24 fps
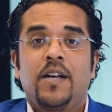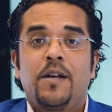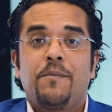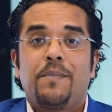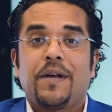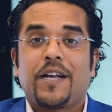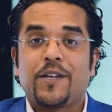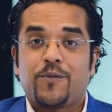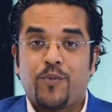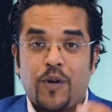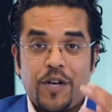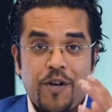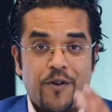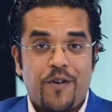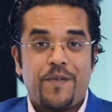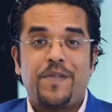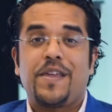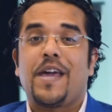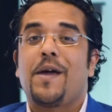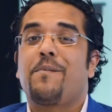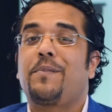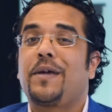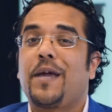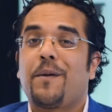Because when you're in
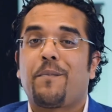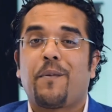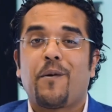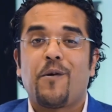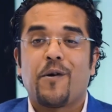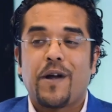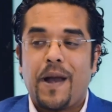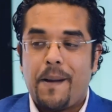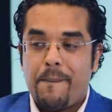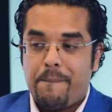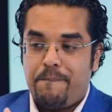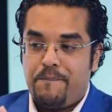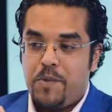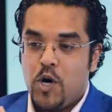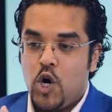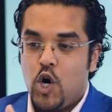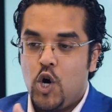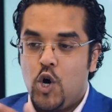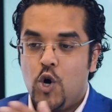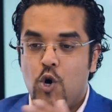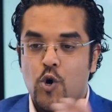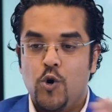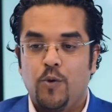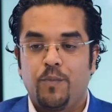the MBA program,
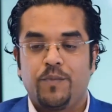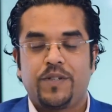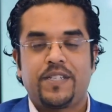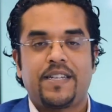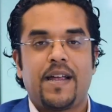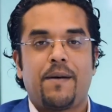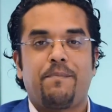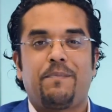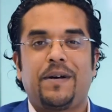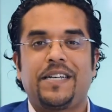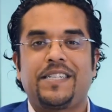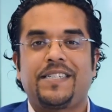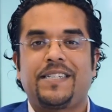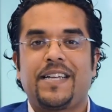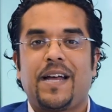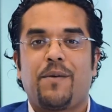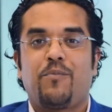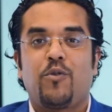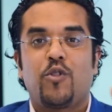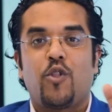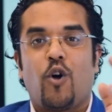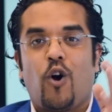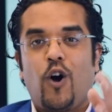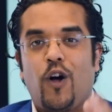boom, step by
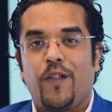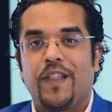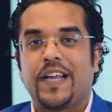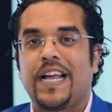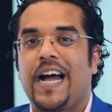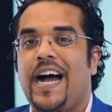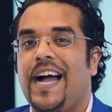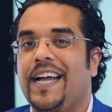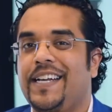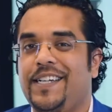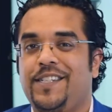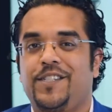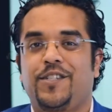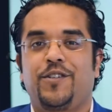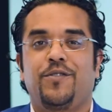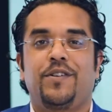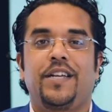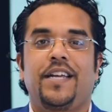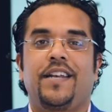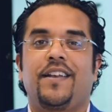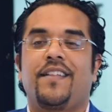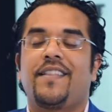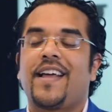step with all the guidance you need.